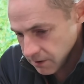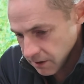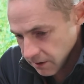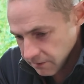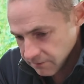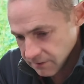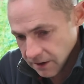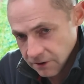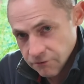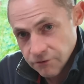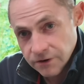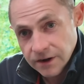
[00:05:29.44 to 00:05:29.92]

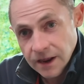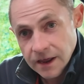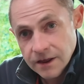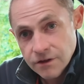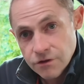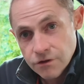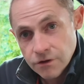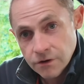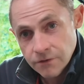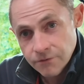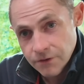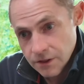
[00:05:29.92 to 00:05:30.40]

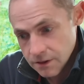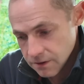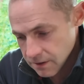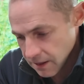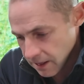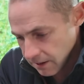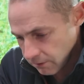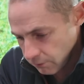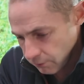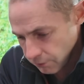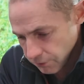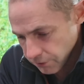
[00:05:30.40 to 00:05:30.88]
degradation of the
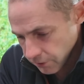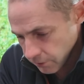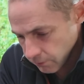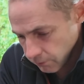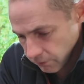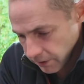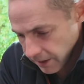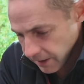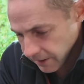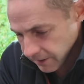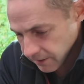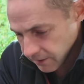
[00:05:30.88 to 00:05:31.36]
cells and
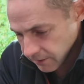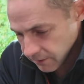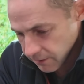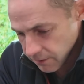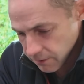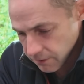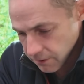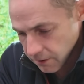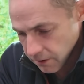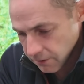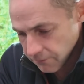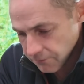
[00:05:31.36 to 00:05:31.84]
all that kind of
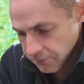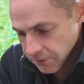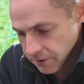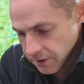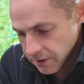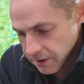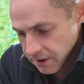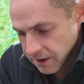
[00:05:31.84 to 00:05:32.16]
stuff.